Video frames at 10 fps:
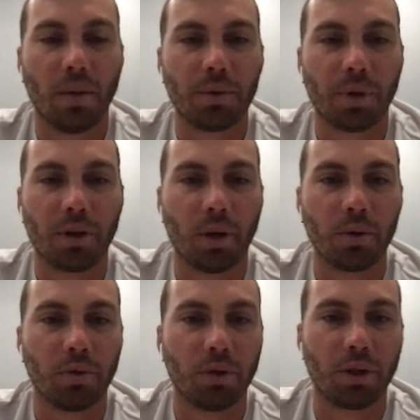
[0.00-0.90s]
So I thought it
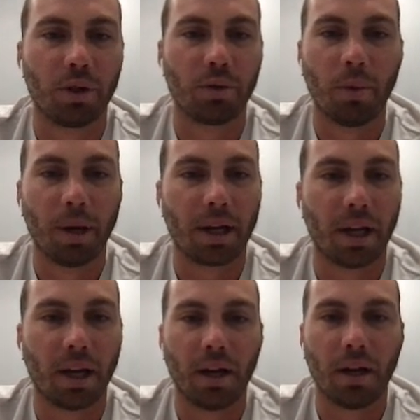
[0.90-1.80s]
was a really good throw by
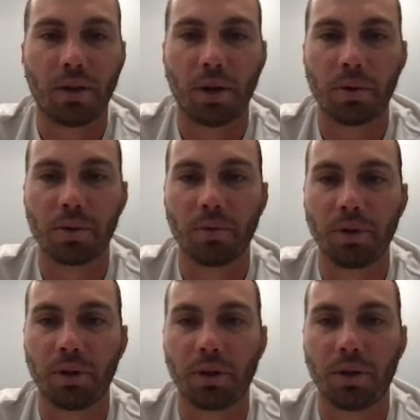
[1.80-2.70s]
Cade. I thought it was a
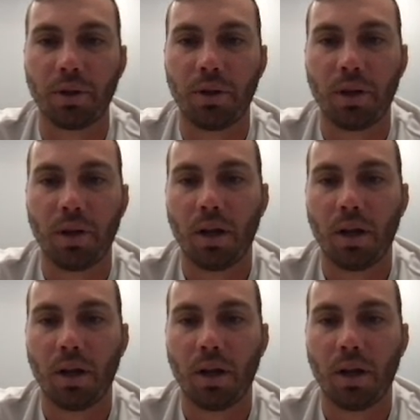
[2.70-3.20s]
really good